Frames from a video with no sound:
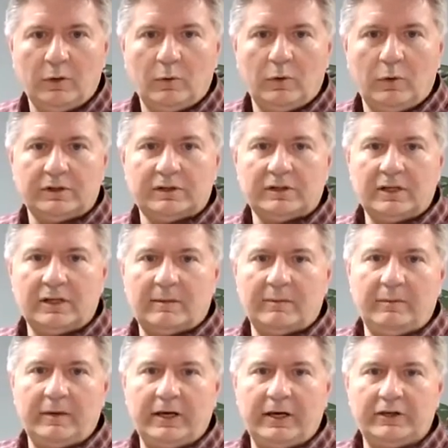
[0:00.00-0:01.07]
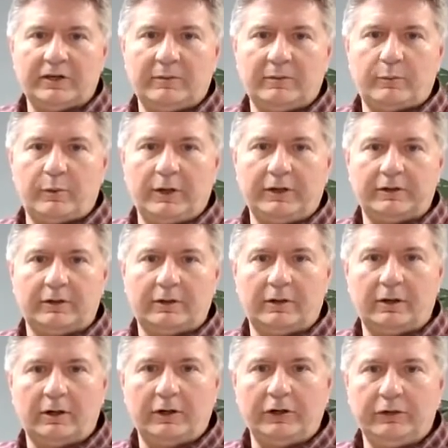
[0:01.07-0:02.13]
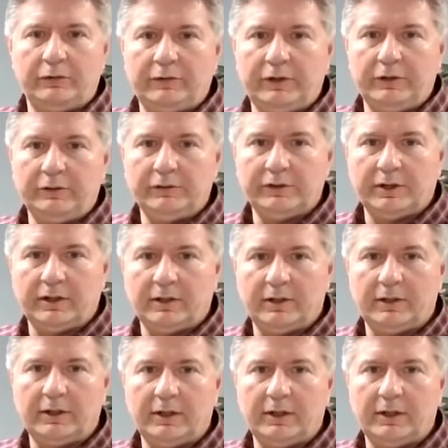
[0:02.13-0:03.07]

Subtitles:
What sublimation printer are you using?